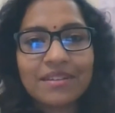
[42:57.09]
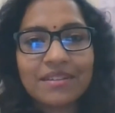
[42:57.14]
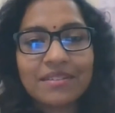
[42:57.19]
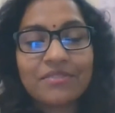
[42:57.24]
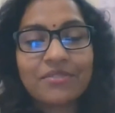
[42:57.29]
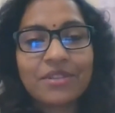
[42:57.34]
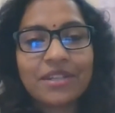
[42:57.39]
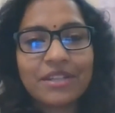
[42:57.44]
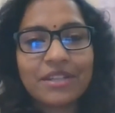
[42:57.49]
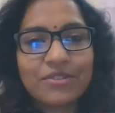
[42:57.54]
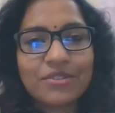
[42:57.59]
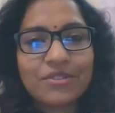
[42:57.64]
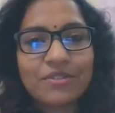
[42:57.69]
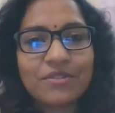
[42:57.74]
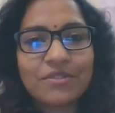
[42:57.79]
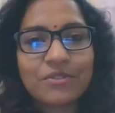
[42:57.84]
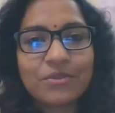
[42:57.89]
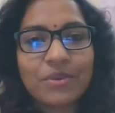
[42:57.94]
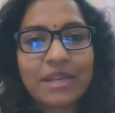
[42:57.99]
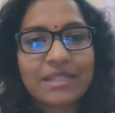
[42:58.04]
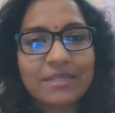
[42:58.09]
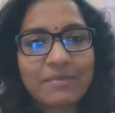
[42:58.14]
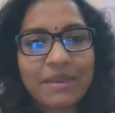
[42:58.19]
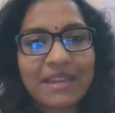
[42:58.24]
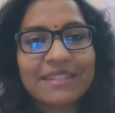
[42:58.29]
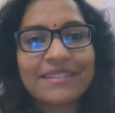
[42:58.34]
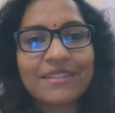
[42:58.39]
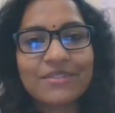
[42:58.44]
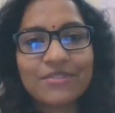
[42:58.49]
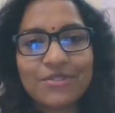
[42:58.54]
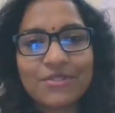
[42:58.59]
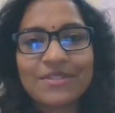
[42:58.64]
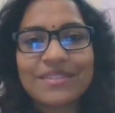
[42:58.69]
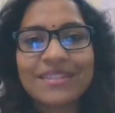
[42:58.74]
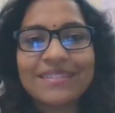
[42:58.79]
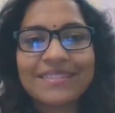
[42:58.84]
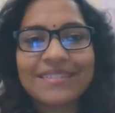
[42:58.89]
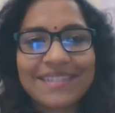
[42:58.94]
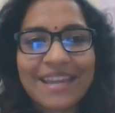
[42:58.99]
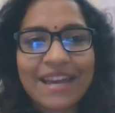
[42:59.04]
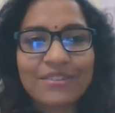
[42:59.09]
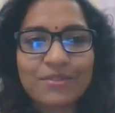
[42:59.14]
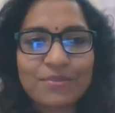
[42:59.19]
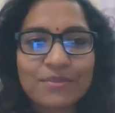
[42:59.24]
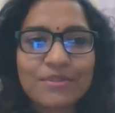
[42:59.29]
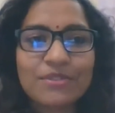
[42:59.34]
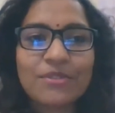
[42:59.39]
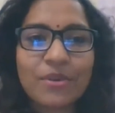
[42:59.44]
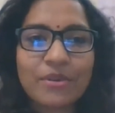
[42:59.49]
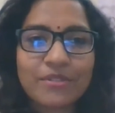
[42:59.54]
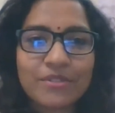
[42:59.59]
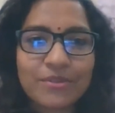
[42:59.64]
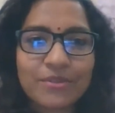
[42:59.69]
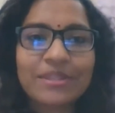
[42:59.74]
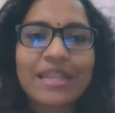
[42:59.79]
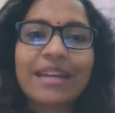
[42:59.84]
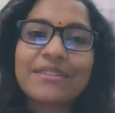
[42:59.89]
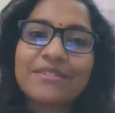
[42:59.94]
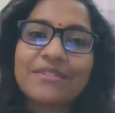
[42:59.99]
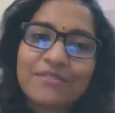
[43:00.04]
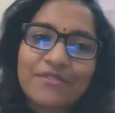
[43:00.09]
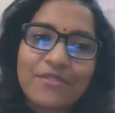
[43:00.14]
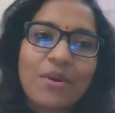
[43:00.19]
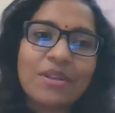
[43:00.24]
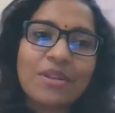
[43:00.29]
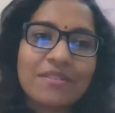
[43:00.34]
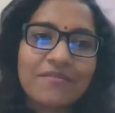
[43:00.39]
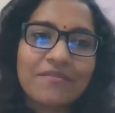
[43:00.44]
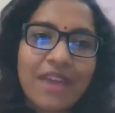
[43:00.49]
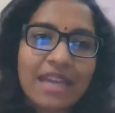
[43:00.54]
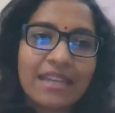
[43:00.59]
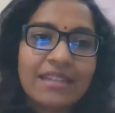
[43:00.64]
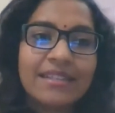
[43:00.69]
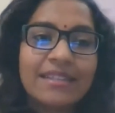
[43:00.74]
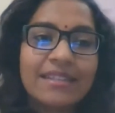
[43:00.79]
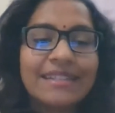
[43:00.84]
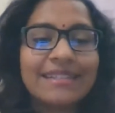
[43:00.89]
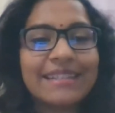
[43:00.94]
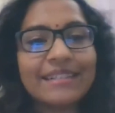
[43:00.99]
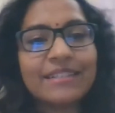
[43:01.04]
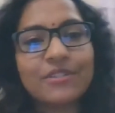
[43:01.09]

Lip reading: in relation to expectations and attachments also. That is, of course, a very detailed